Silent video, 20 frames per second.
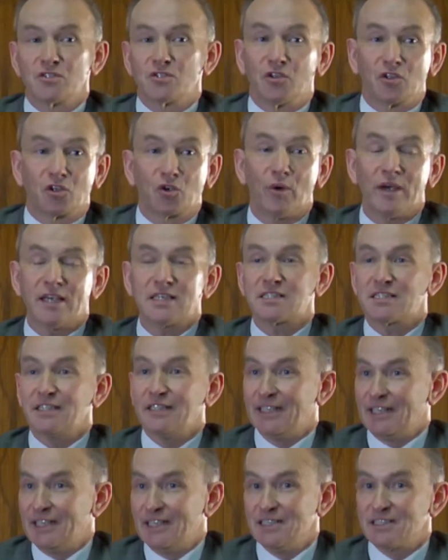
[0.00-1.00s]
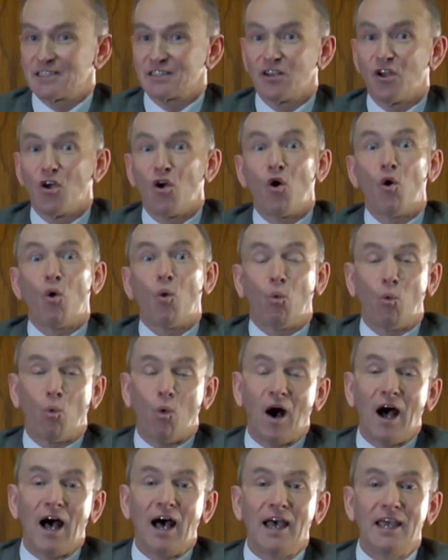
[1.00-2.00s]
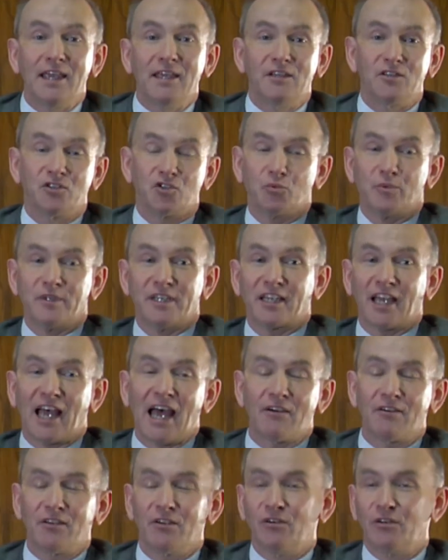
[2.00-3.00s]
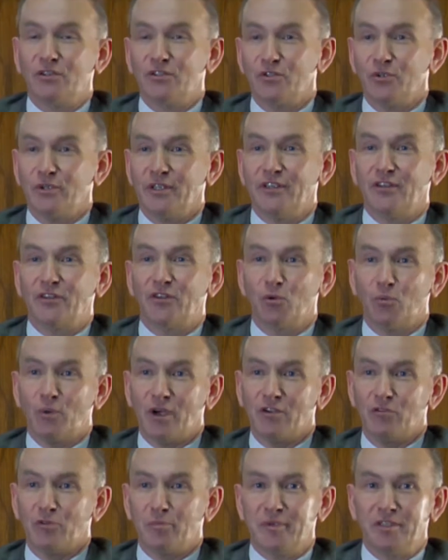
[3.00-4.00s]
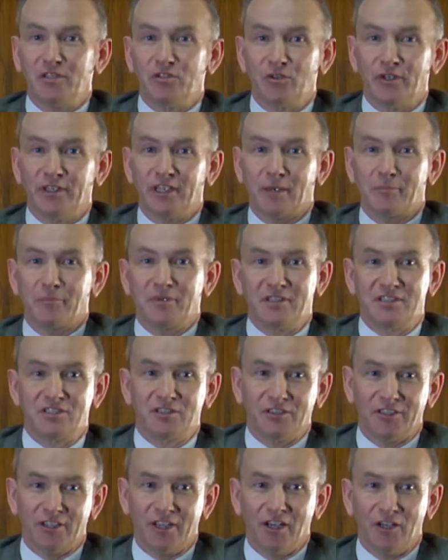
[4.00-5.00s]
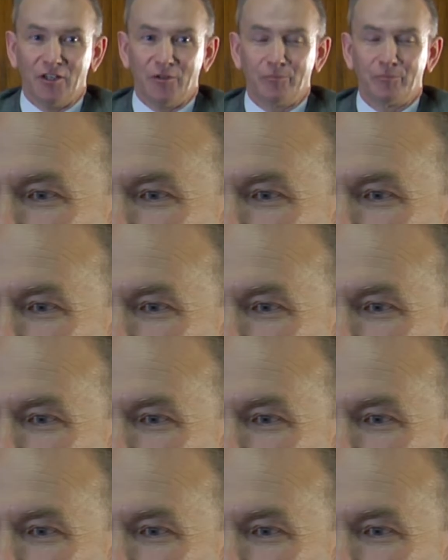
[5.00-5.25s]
So the question is, why do we carry on doing it the way we've been doing up until now?